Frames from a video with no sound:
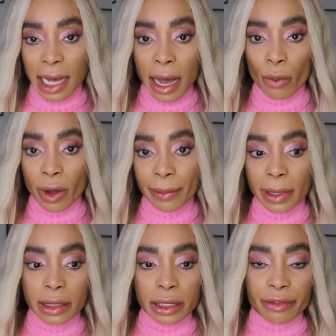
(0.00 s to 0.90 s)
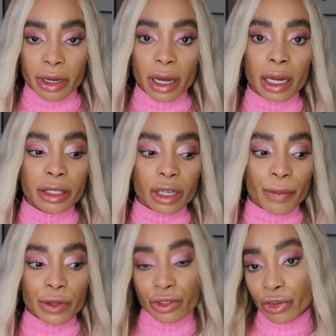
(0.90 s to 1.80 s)
I would put the different colors up
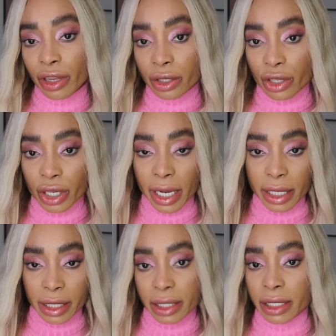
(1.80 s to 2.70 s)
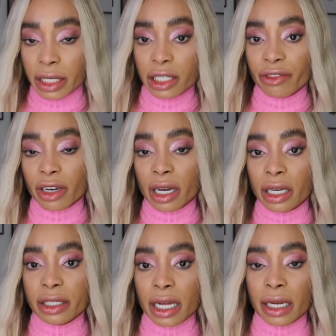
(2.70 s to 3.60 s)
on screen so you guys can see the different
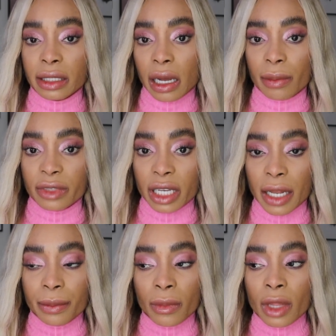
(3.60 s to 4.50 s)
colors that it comes in.